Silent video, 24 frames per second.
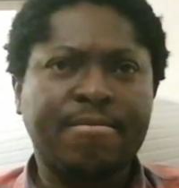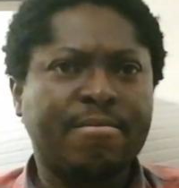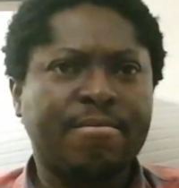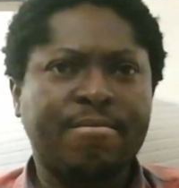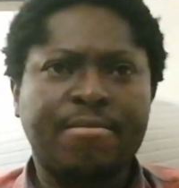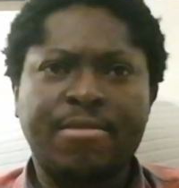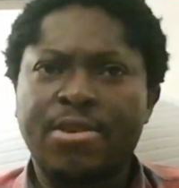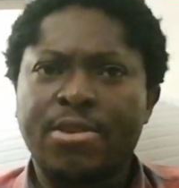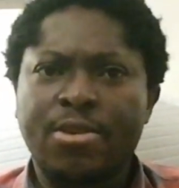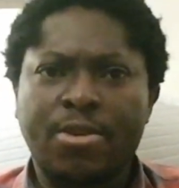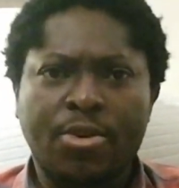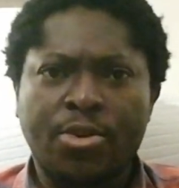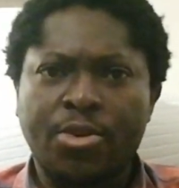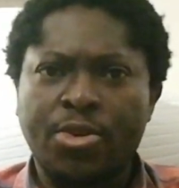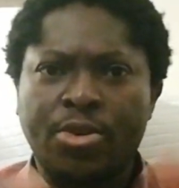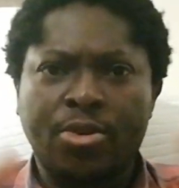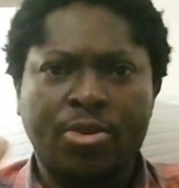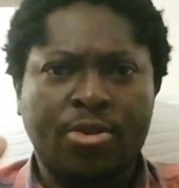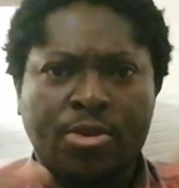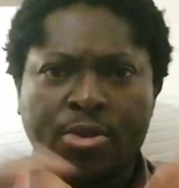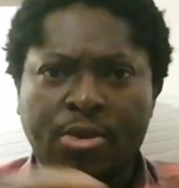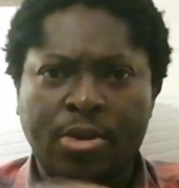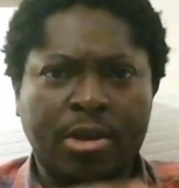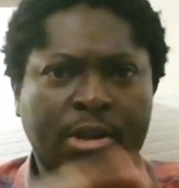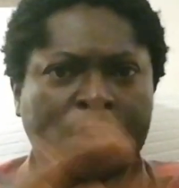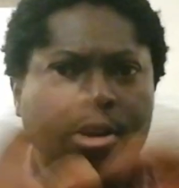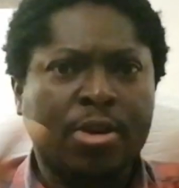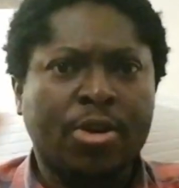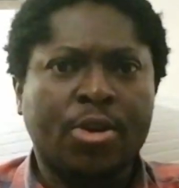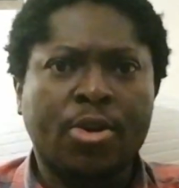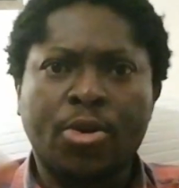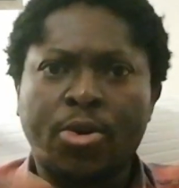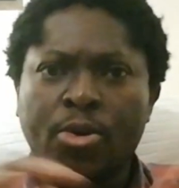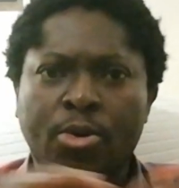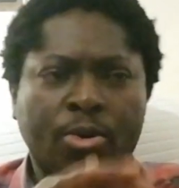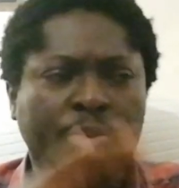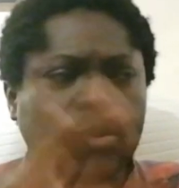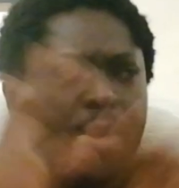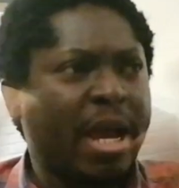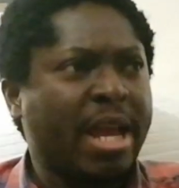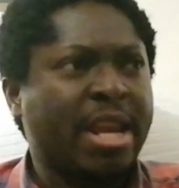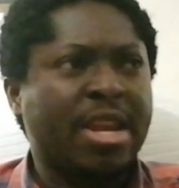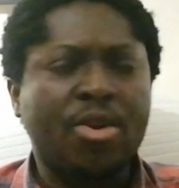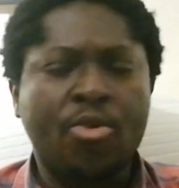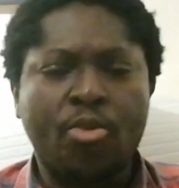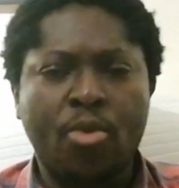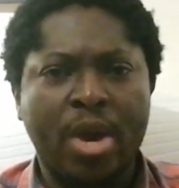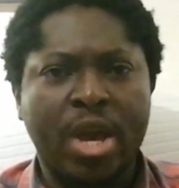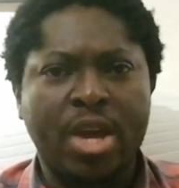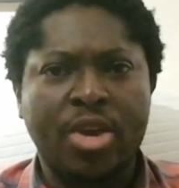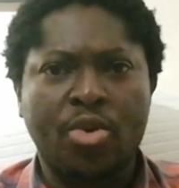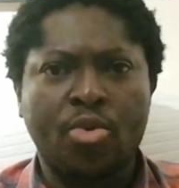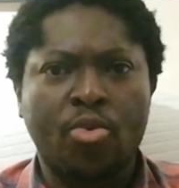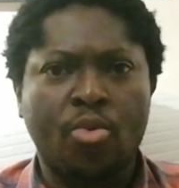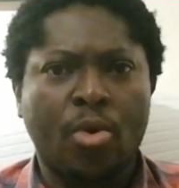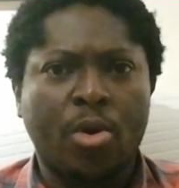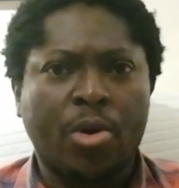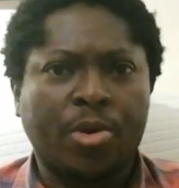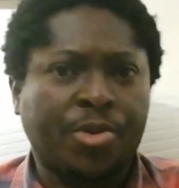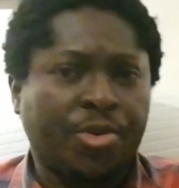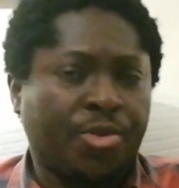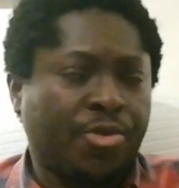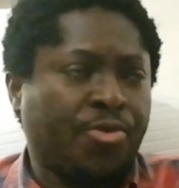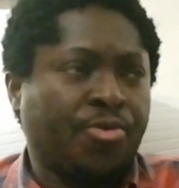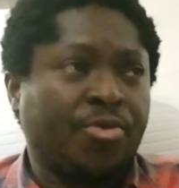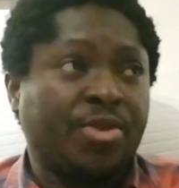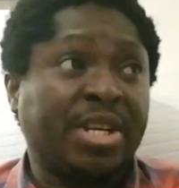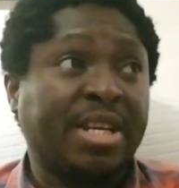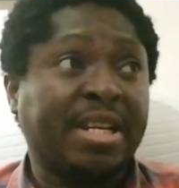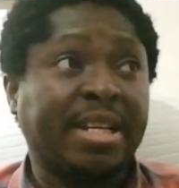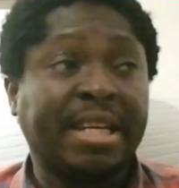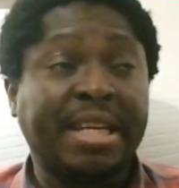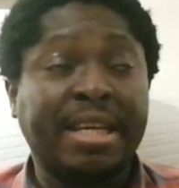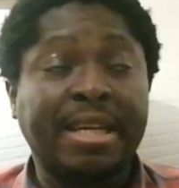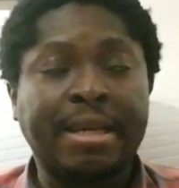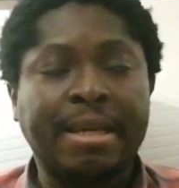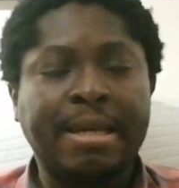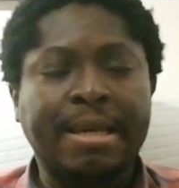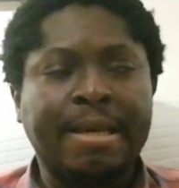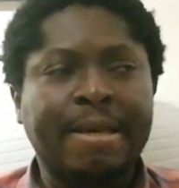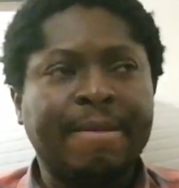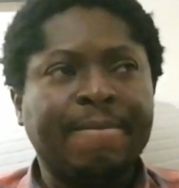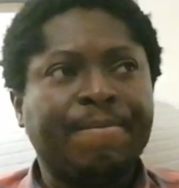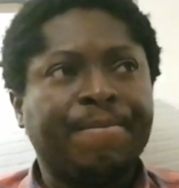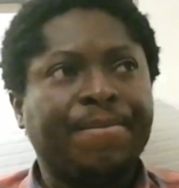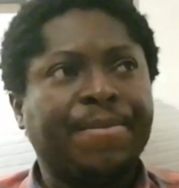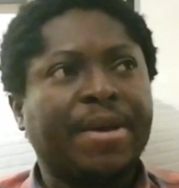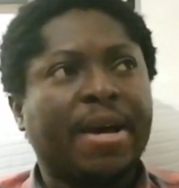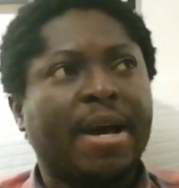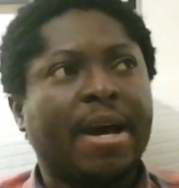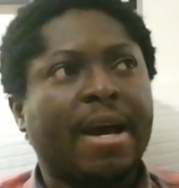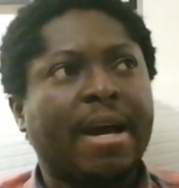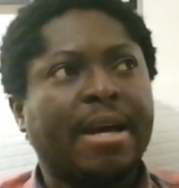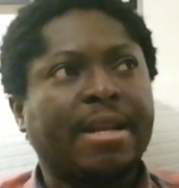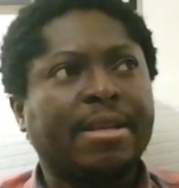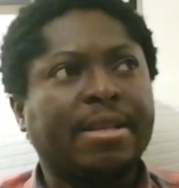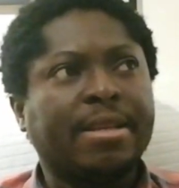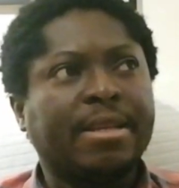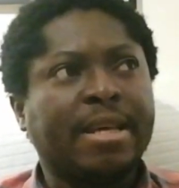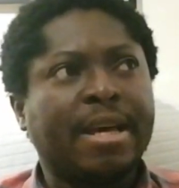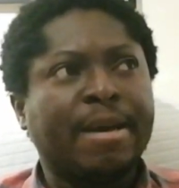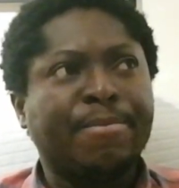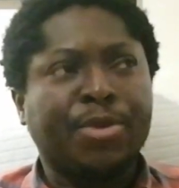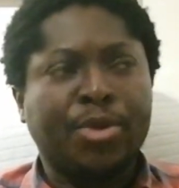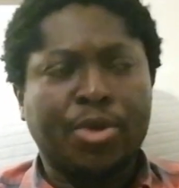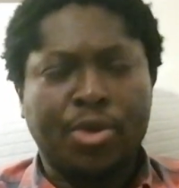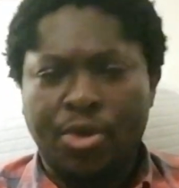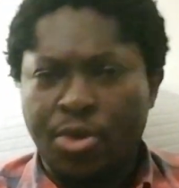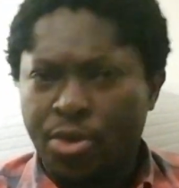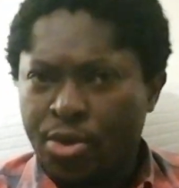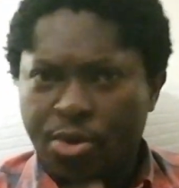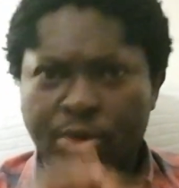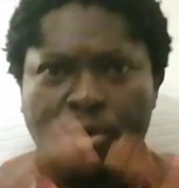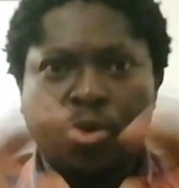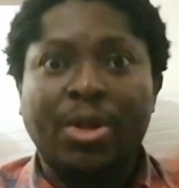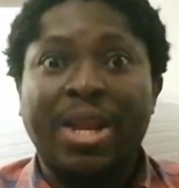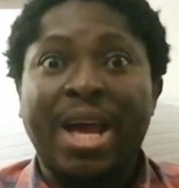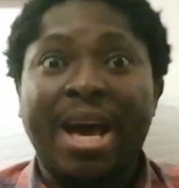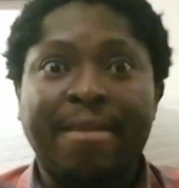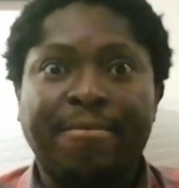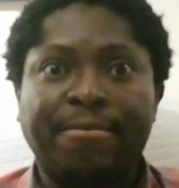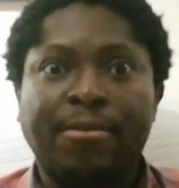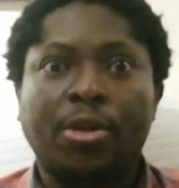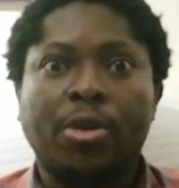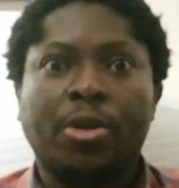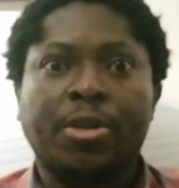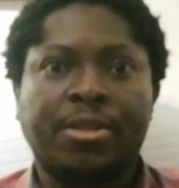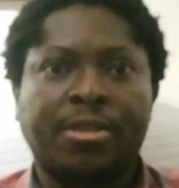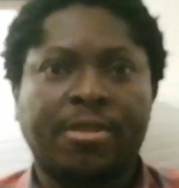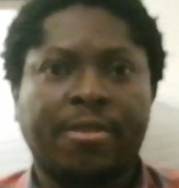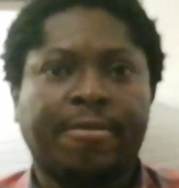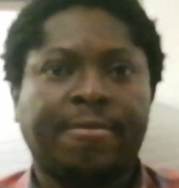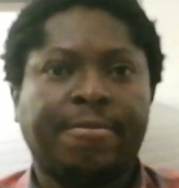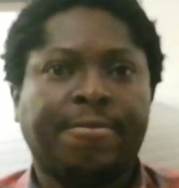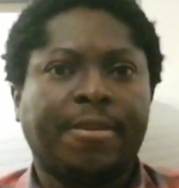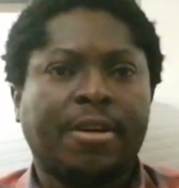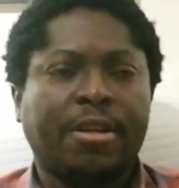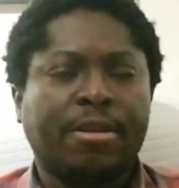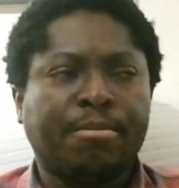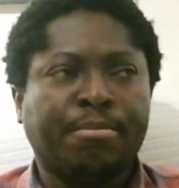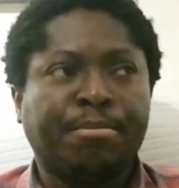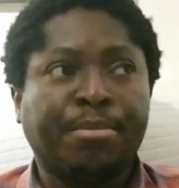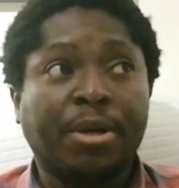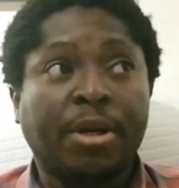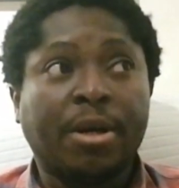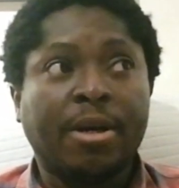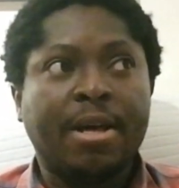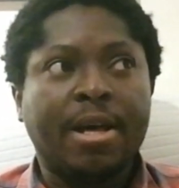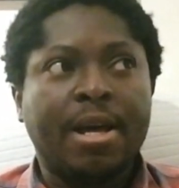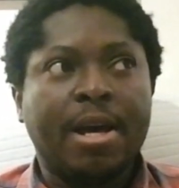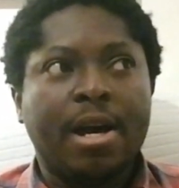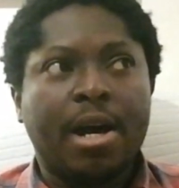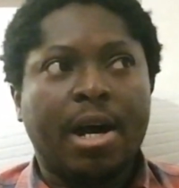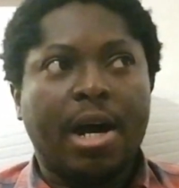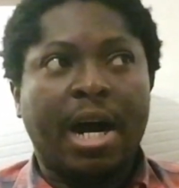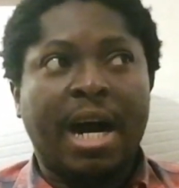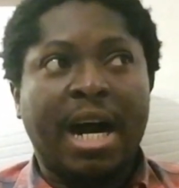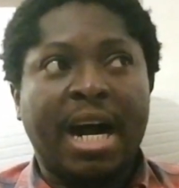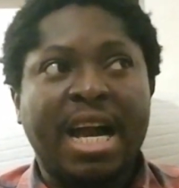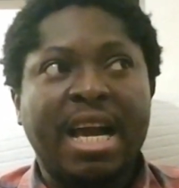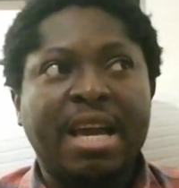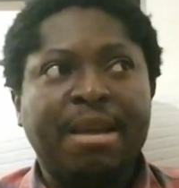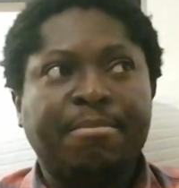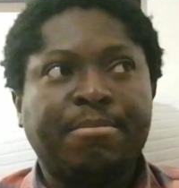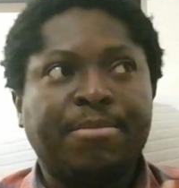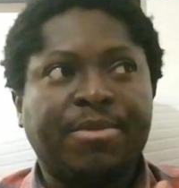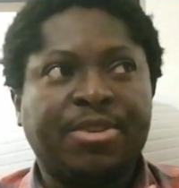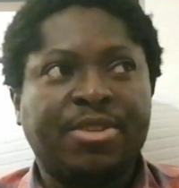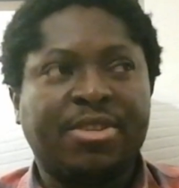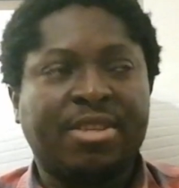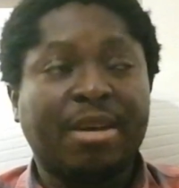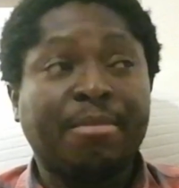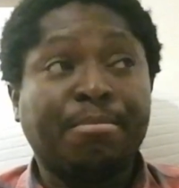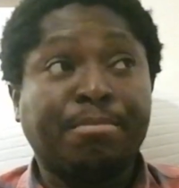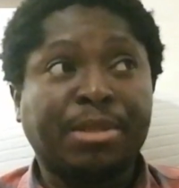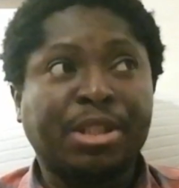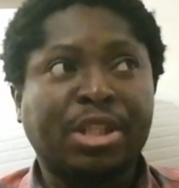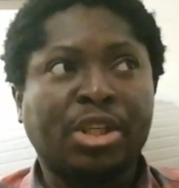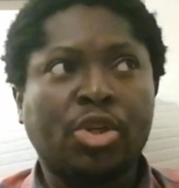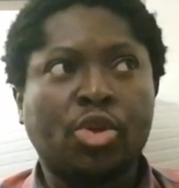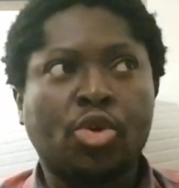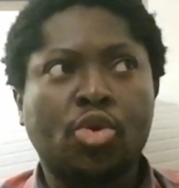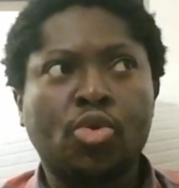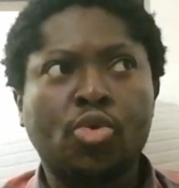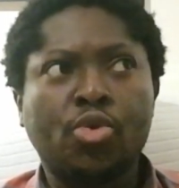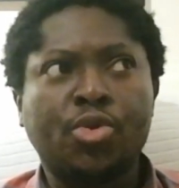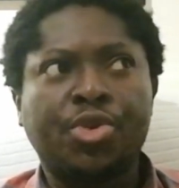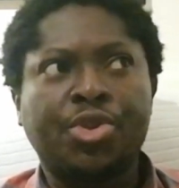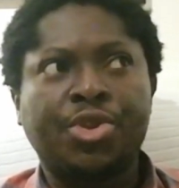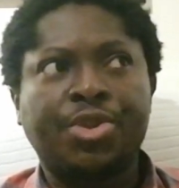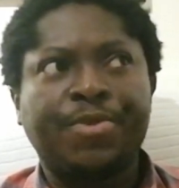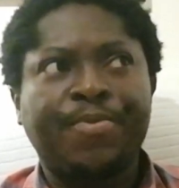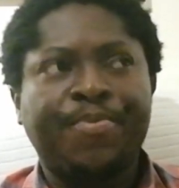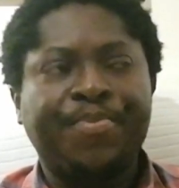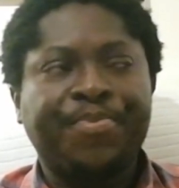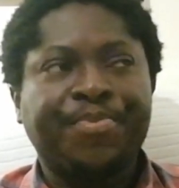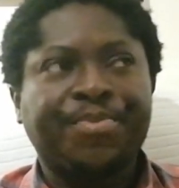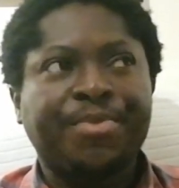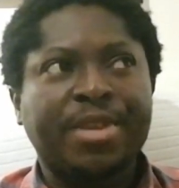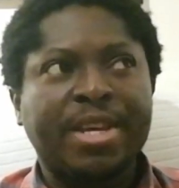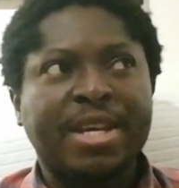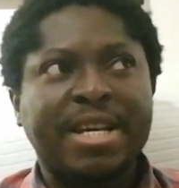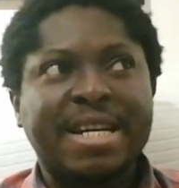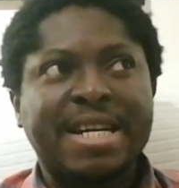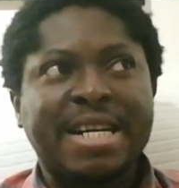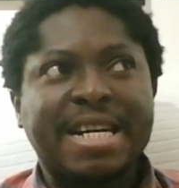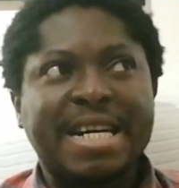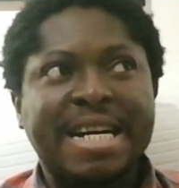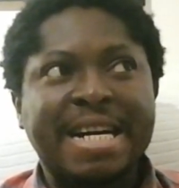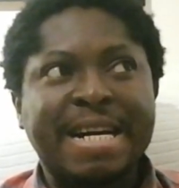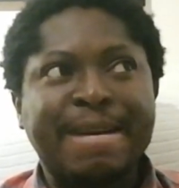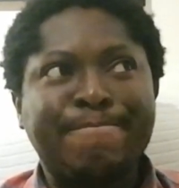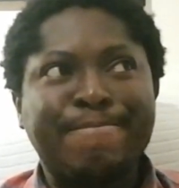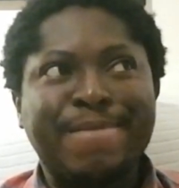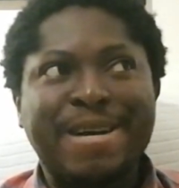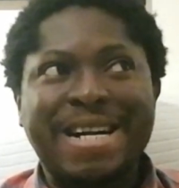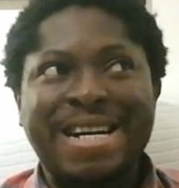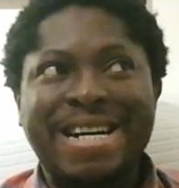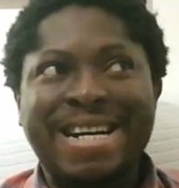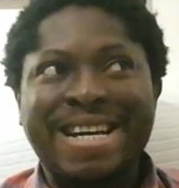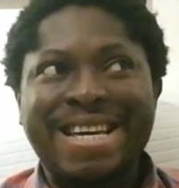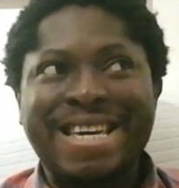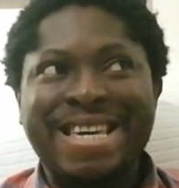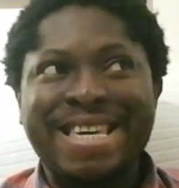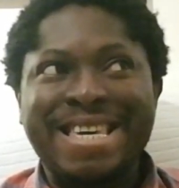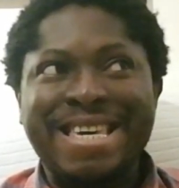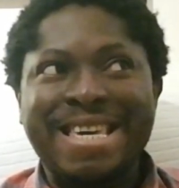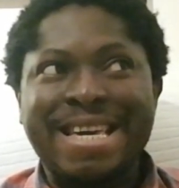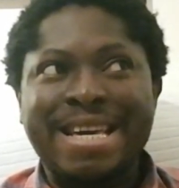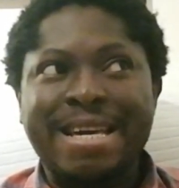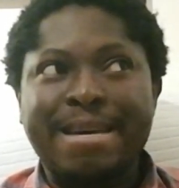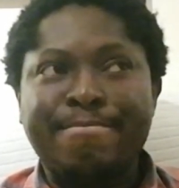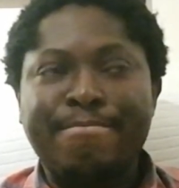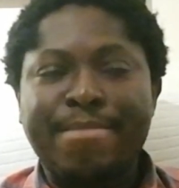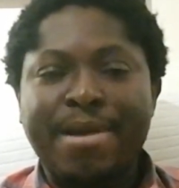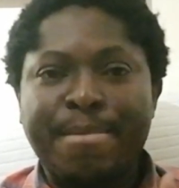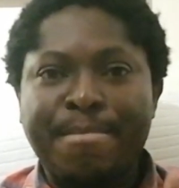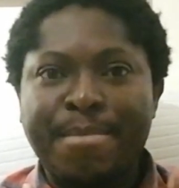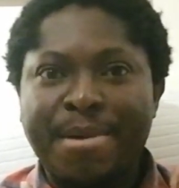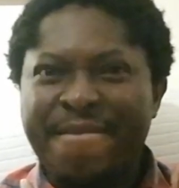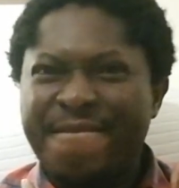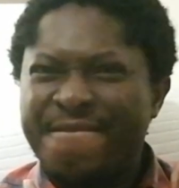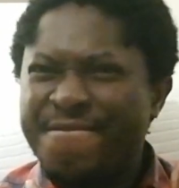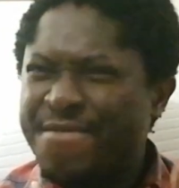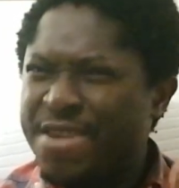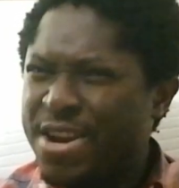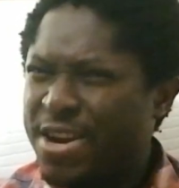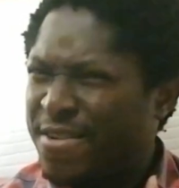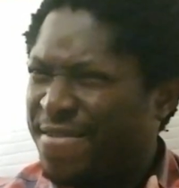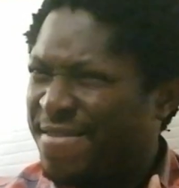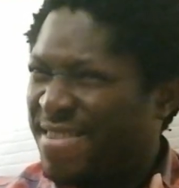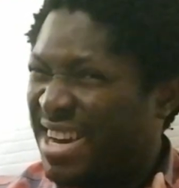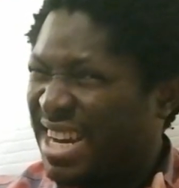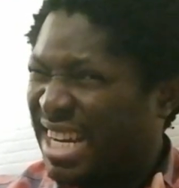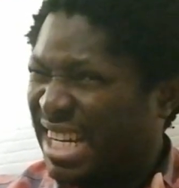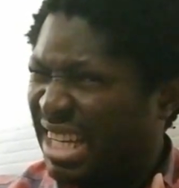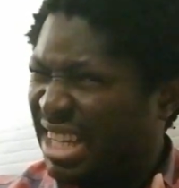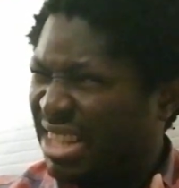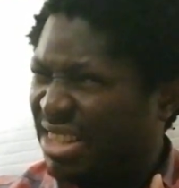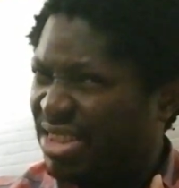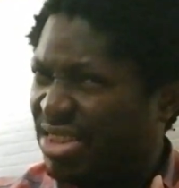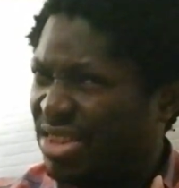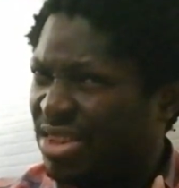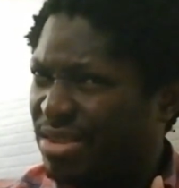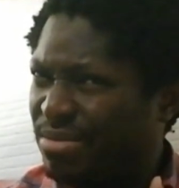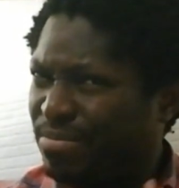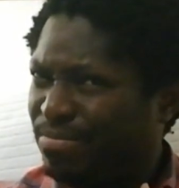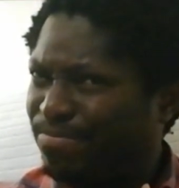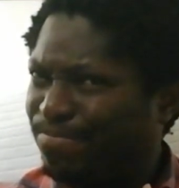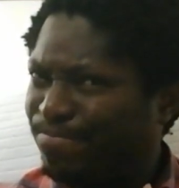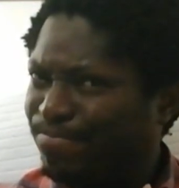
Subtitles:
you know, you can go anywhere you want really, and you'll have lots of fun. But I'm somebody who's I'm afraid of heights.